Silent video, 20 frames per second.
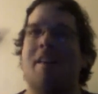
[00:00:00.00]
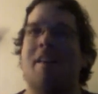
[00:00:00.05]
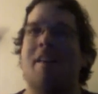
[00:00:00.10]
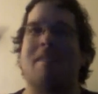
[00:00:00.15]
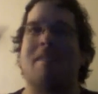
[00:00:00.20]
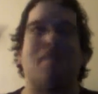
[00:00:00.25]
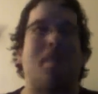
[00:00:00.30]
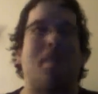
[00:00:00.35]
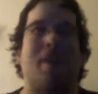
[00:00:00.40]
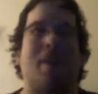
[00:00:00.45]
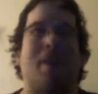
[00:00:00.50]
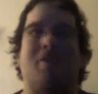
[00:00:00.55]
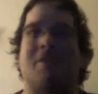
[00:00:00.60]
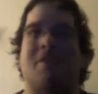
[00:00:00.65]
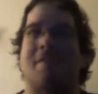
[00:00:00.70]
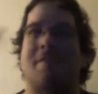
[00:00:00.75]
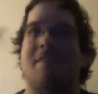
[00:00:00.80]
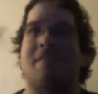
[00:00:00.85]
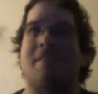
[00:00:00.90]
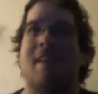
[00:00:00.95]

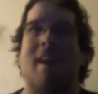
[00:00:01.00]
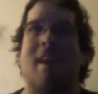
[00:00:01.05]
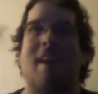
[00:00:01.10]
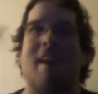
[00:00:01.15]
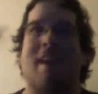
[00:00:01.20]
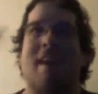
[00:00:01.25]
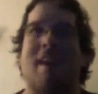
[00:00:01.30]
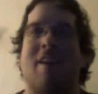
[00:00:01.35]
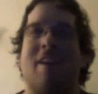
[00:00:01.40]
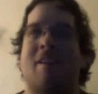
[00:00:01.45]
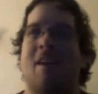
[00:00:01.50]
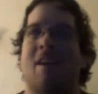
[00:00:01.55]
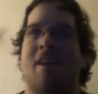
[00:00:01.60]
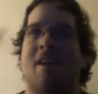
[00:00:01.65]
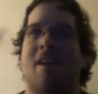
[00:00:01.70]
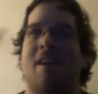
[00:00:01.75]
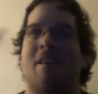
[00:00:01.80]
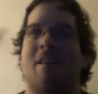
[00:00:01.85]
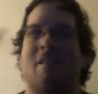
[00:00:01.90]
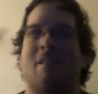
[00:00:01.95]
Sebastian Stan,
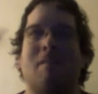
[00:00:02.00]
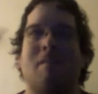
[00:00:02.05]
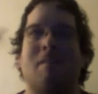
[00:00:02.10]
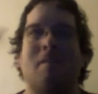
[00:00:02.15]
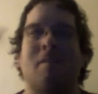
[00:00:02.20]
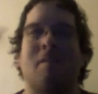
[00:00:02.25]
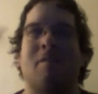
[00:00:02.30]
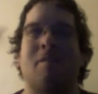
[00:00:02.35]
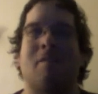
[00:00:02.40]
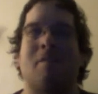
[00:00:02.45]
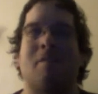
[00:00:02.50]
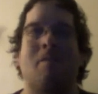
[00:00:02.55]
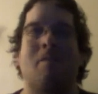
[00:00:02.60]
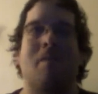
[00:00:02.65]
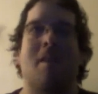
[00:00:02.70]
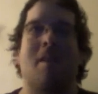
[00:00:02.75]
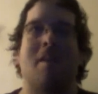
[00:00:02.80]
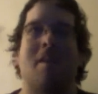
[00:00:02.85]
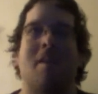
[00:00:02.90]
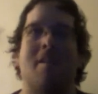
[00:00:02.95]
if you don't know who
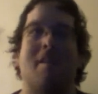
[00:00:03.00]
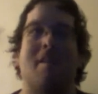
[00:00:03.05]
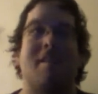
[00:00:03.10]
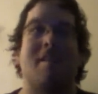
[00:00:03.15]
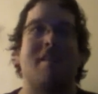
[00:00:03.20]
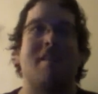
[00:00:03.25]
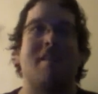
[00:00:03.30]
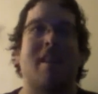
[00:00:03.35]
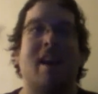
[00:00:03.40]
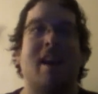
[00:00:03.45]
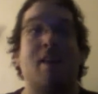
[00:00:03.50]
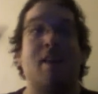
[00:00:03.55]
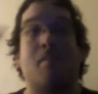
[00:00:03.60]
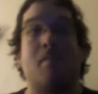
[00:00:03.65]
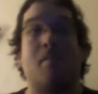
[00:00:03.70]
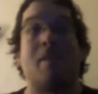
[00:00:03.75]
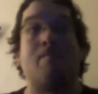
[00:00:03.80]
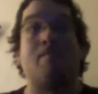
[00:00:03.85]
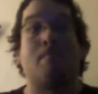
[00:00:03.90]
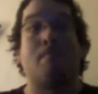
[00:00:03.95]
he is, he's the guy who
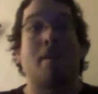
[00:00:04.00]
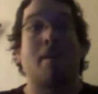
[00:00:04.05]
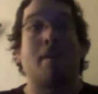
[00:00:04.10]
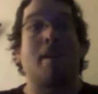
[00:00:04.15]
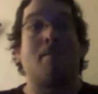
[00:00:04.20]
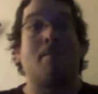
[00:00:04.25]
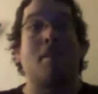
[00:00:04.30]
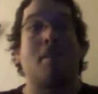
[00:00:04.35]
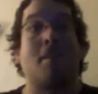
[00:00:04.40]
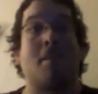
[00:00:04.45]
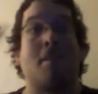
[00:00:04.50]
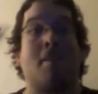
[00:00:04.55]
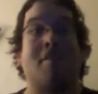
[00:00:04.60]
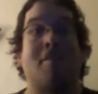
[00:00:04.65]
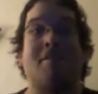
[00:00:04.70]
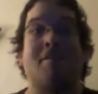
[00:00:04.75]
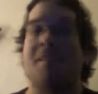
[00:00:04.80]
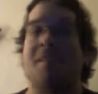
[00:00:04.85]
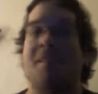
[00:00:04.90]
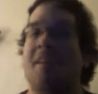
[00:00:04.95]
plays Bucky
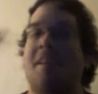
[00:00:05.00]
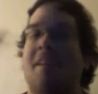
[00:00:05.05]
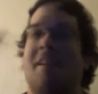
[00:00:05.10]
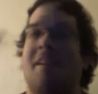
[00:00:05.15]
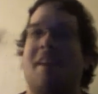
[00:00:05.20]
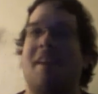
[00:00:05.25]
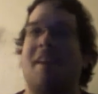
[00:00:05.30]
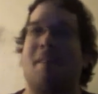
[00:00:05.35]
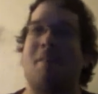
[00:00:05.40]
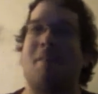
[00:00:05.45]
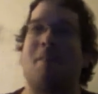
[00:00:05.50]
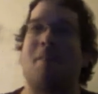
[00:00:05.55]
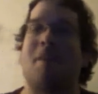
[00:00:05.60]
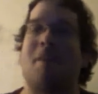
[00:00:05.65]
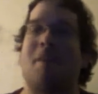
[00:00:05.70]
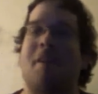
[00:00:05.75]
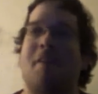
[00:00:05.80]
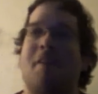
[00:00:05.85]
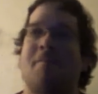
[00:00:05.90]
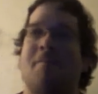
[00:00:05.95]
Barnes in the Captain
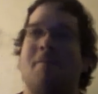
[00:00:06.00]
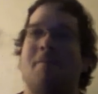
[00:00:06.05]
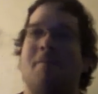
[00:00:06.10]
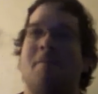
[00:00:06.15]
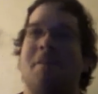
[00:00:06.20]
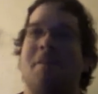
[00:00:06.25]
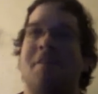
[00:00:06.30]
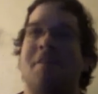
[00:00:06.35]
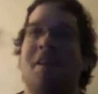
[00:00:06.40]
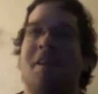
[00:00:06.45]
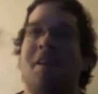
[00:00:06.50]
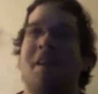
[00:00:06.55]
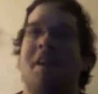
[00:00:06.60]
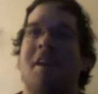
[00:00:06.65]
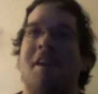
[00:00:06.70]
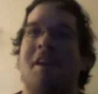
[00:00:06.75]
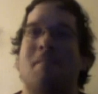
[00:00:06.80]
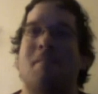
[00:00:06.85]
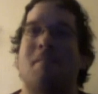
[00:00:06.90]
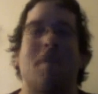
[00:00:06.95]
America movies.
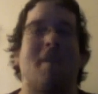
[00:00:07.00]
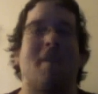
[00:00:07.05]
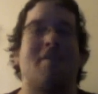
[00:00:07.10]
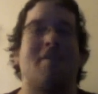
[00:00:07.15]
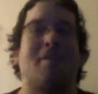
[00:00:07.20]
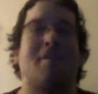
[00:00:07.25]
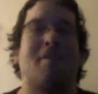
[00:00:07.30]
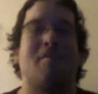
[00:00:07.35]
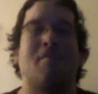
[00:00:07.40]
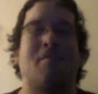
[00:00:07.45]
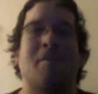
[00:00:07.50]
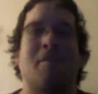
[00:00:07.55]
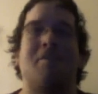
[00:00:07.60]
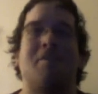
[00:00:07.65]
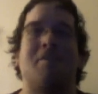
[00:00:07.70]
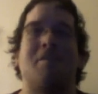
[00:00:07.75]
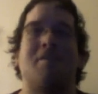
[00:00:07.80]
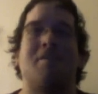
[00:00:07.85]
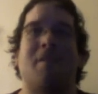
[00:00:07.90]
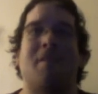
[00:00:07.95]
He plays her
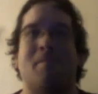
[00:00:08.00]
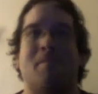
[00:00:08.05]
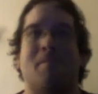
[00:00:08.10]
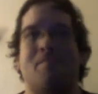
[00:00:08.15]
abusive